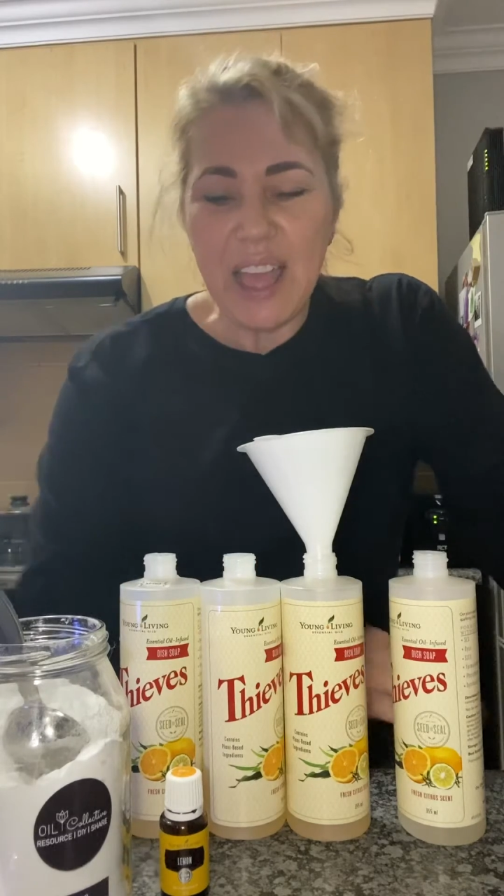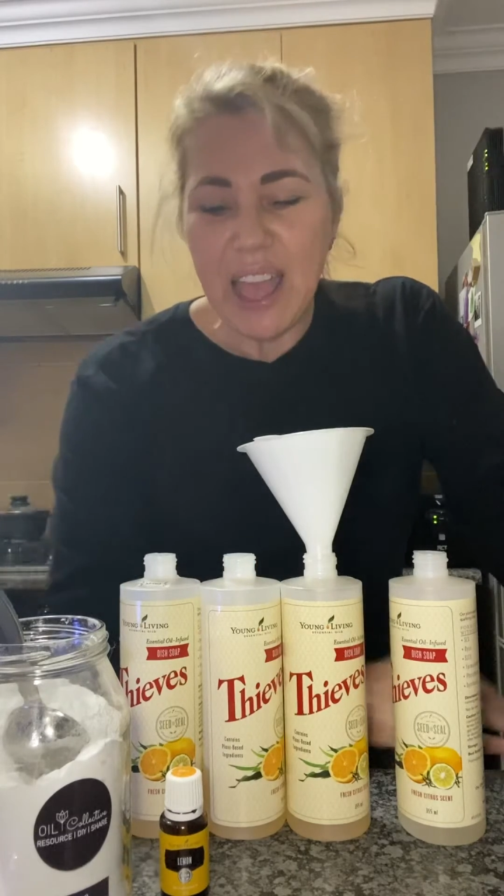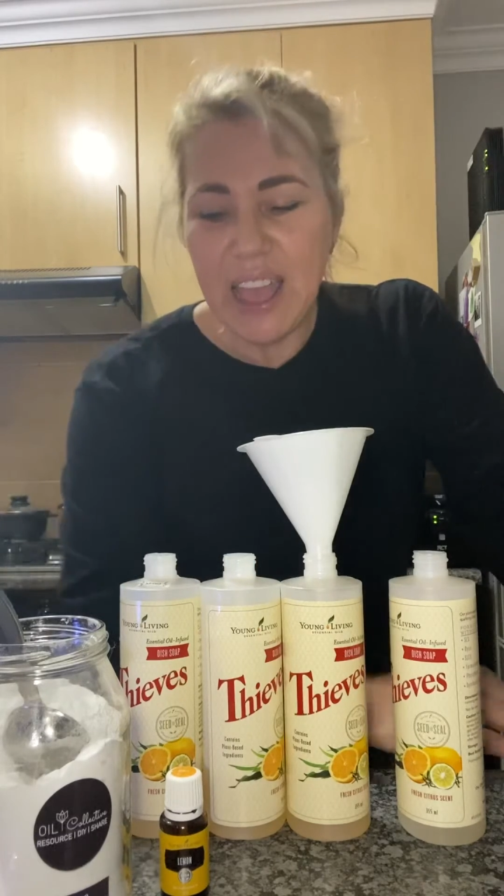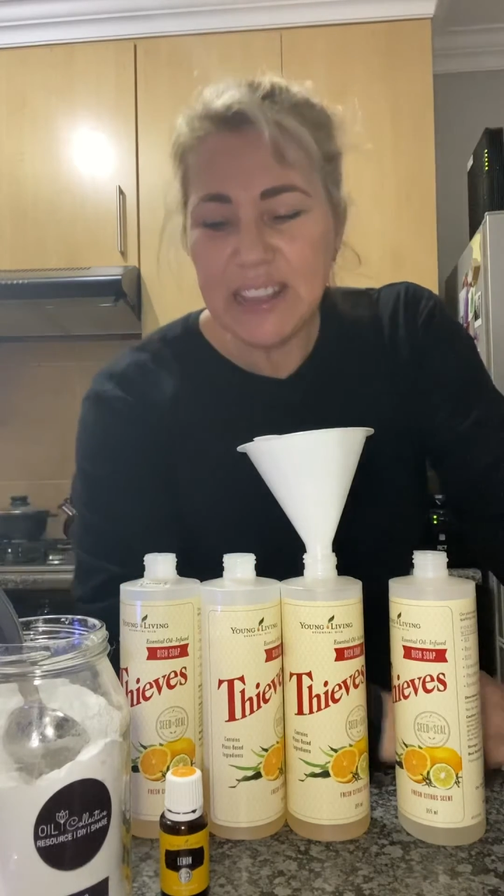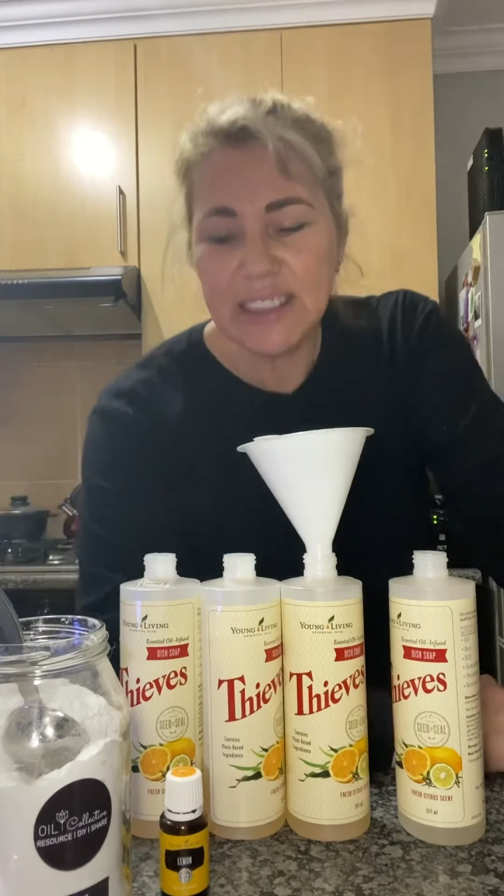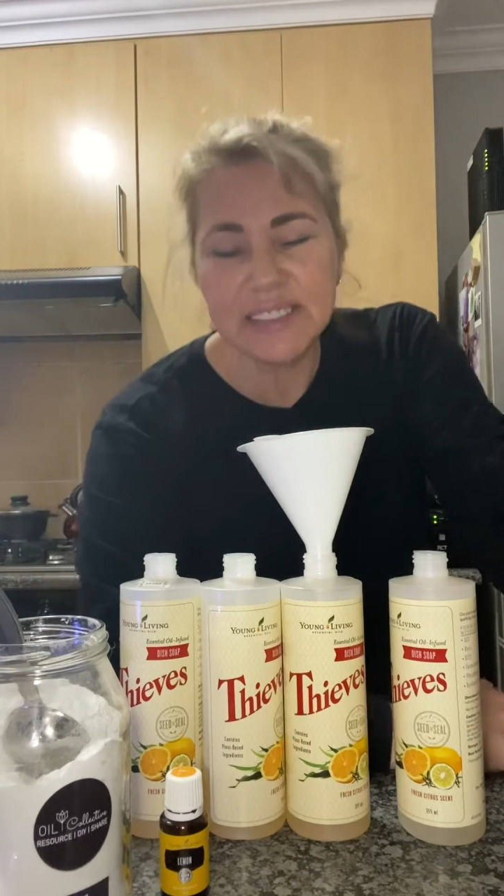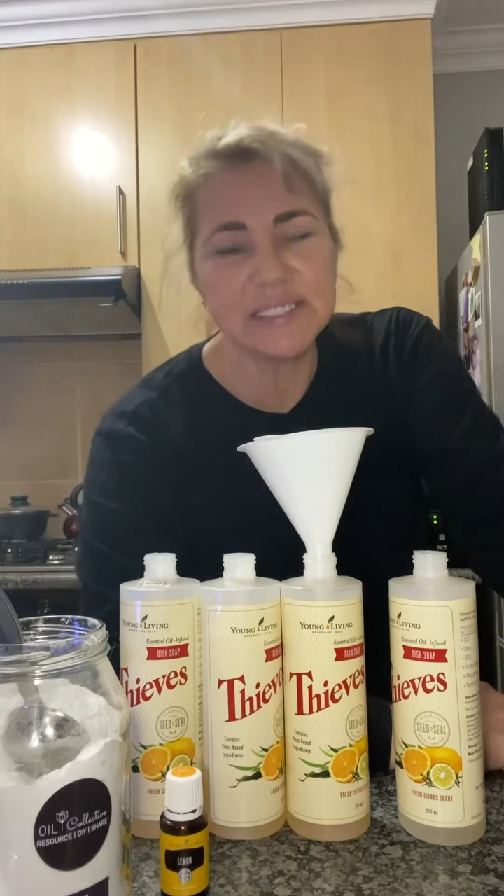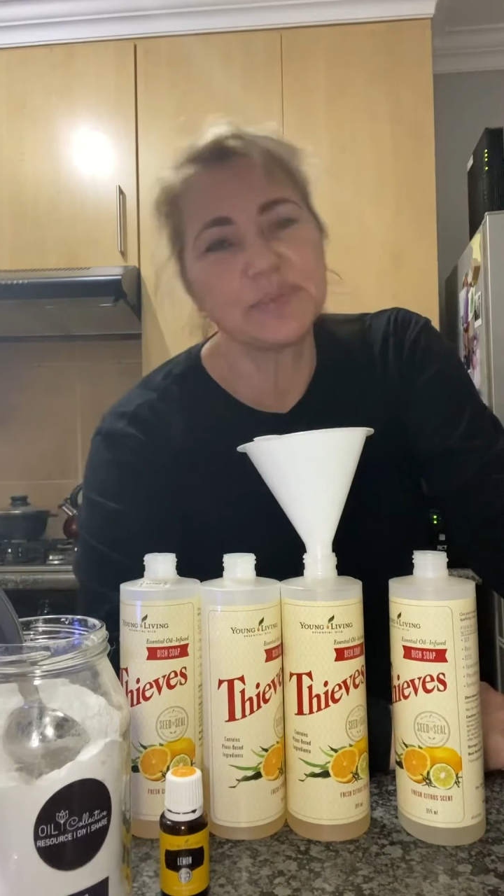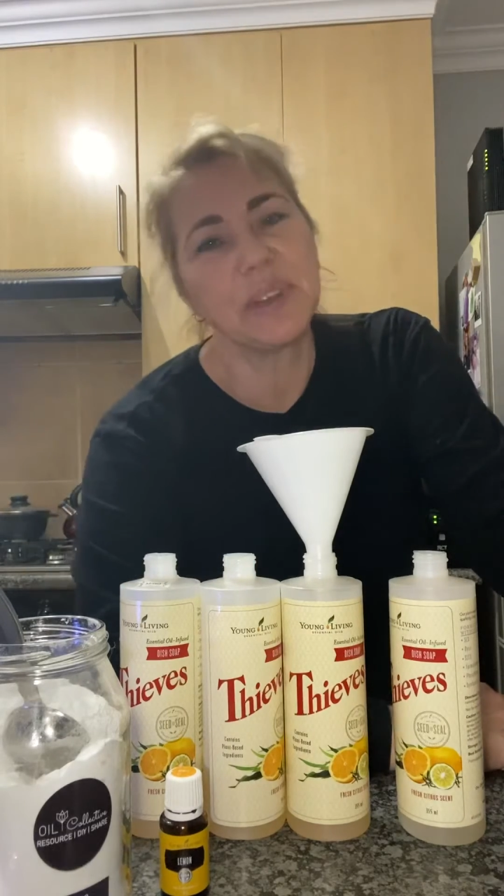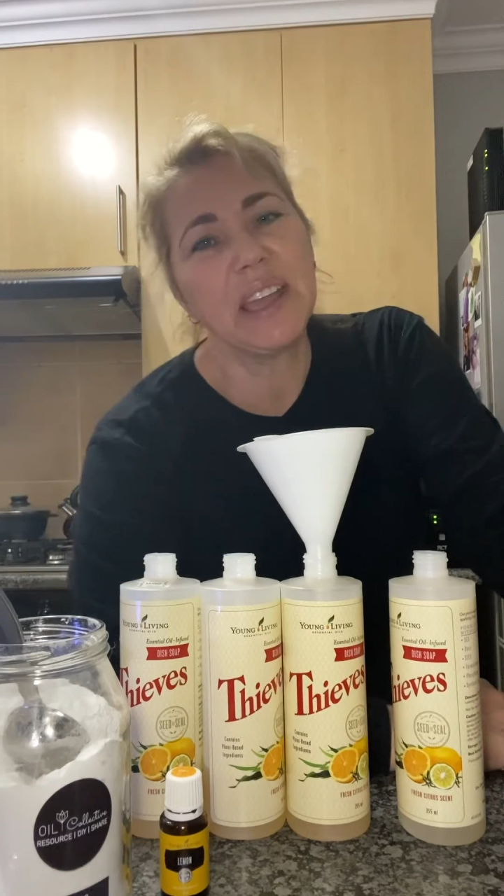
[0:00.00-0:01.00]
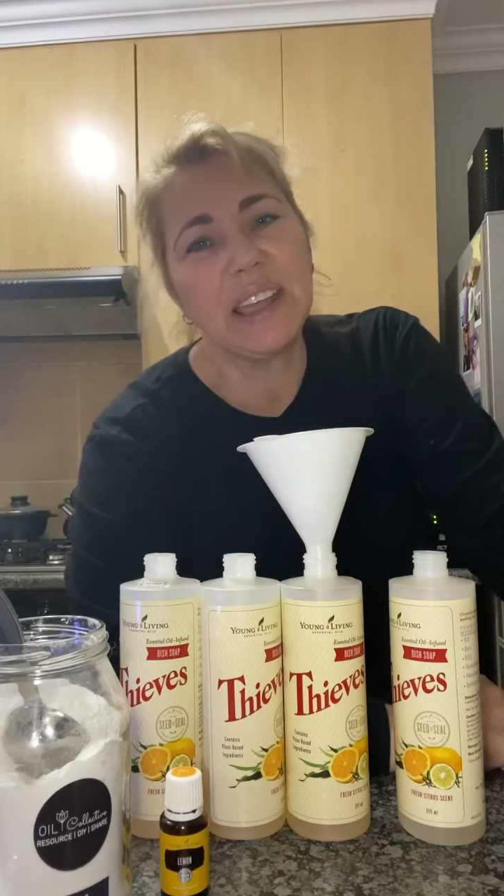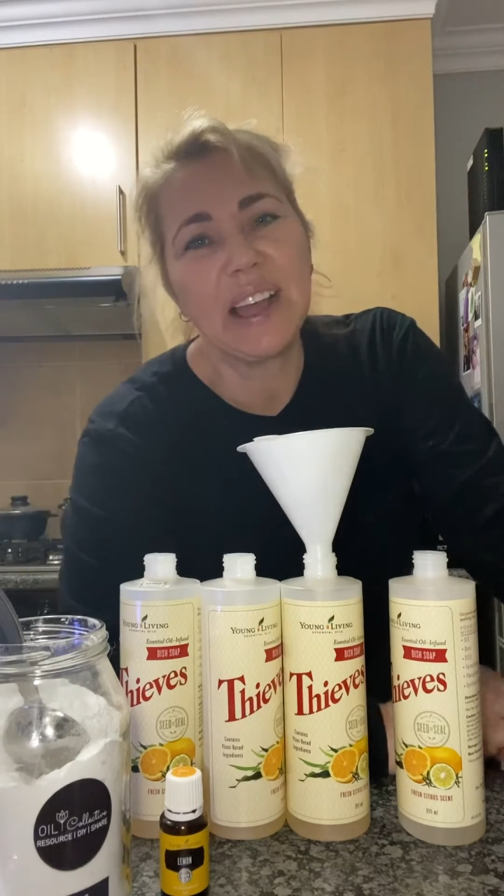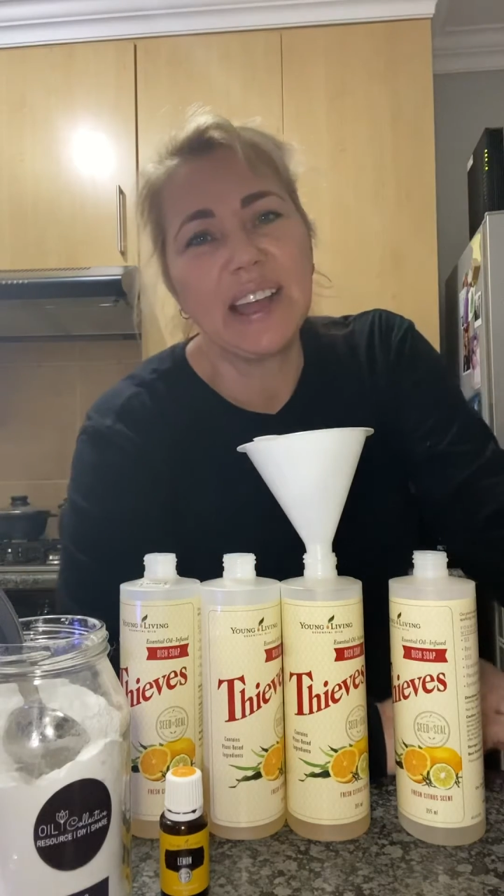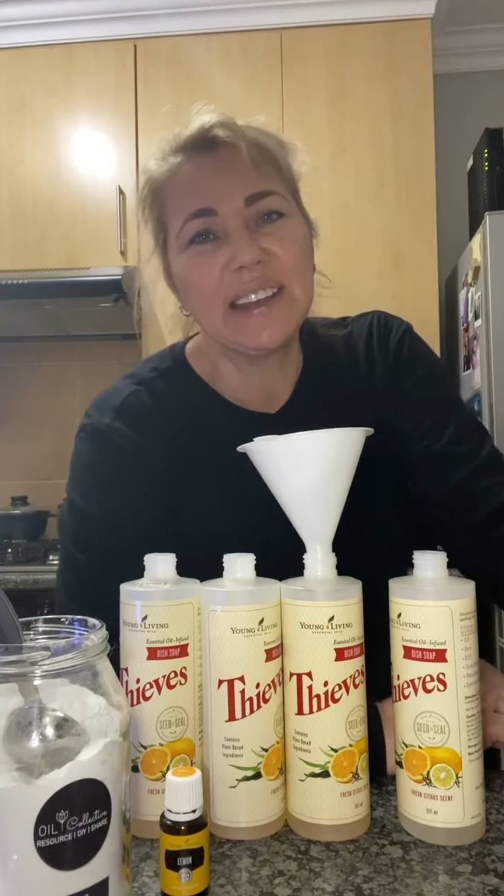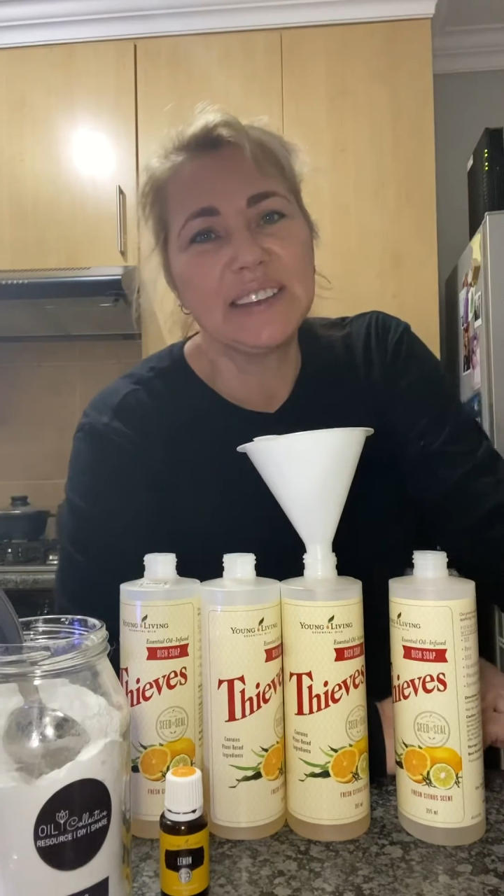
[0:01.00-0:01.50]
And this way
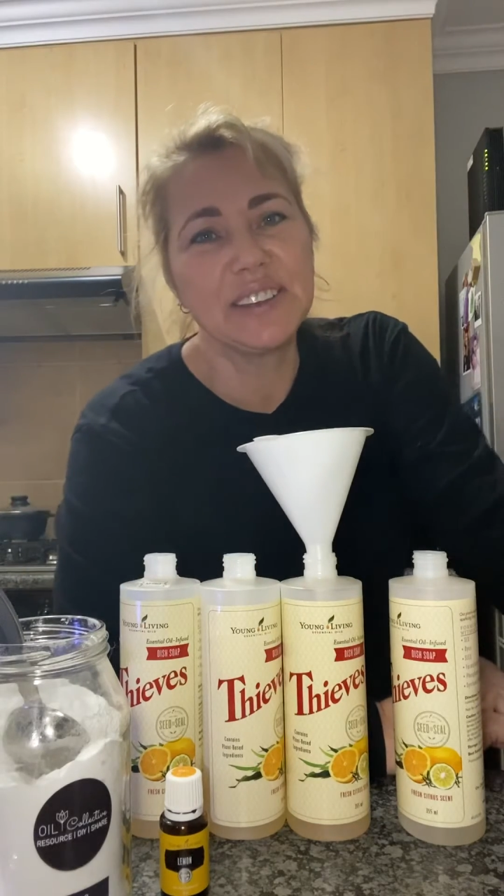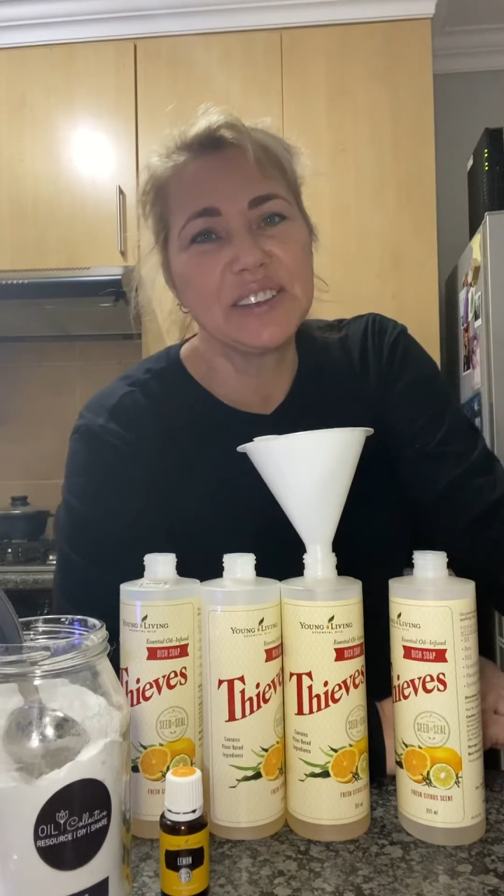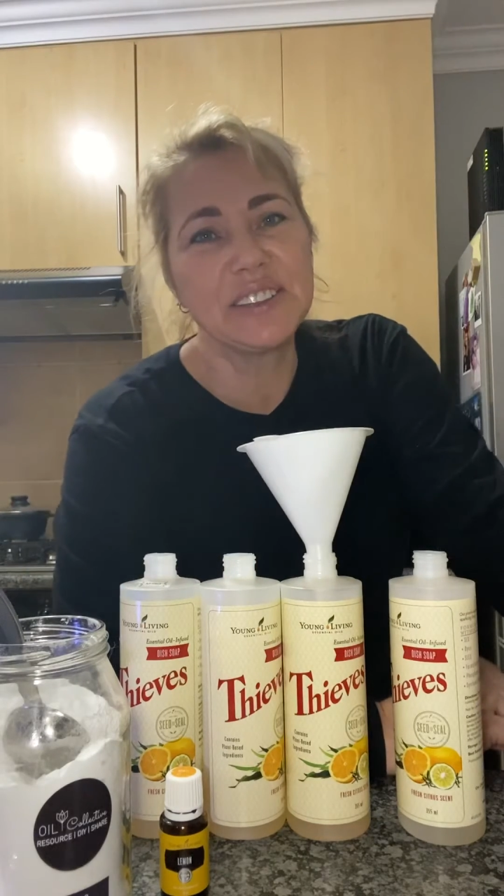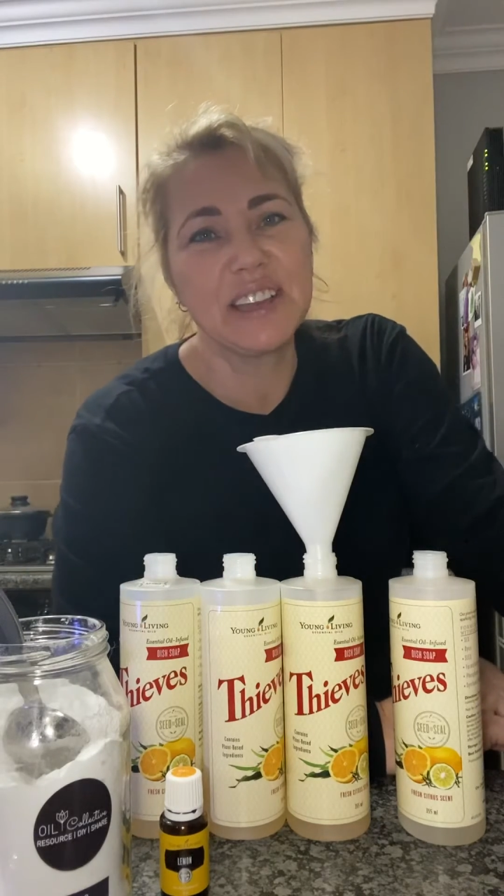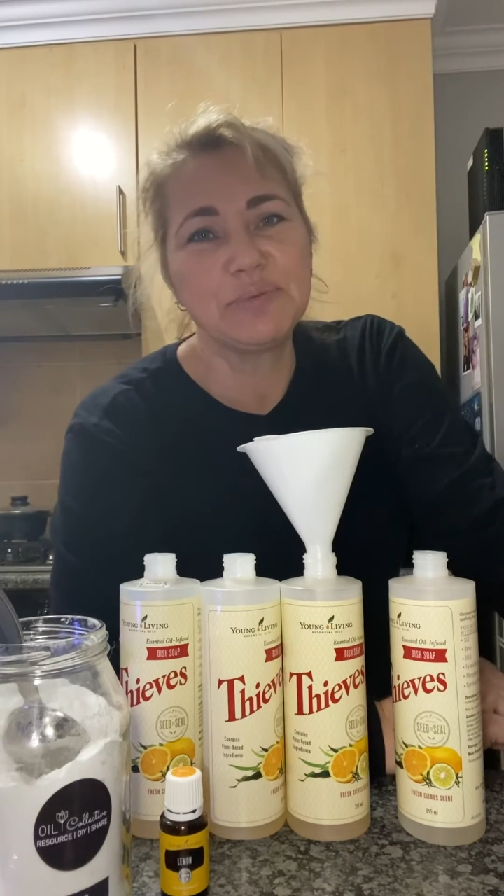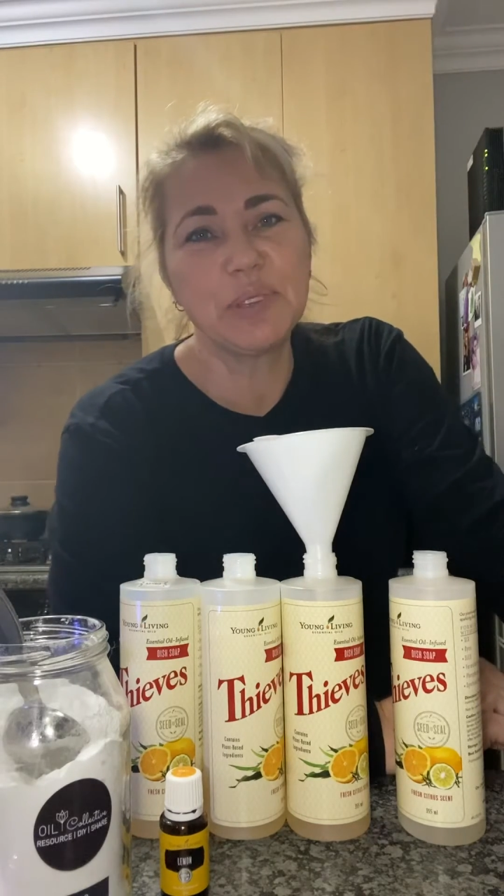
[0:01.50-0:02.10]
I know that